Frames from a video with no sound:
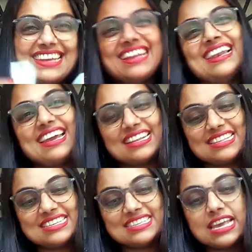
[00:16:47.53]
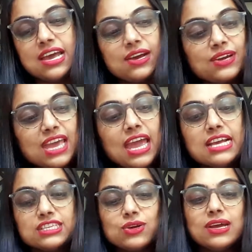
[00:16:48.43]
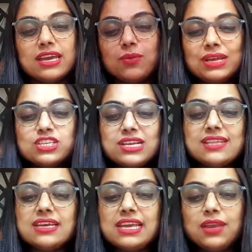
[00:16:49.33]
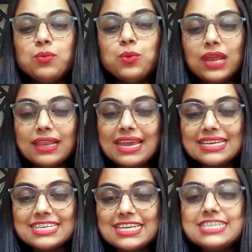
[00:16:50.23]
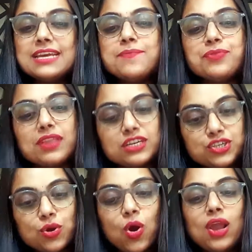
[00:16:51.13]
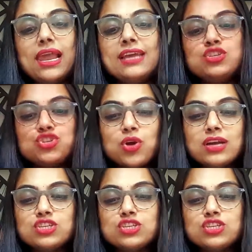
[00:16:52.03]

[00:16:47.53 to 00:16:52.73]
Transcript: Like this. Okay, so eventually the kid will get it, tall and short.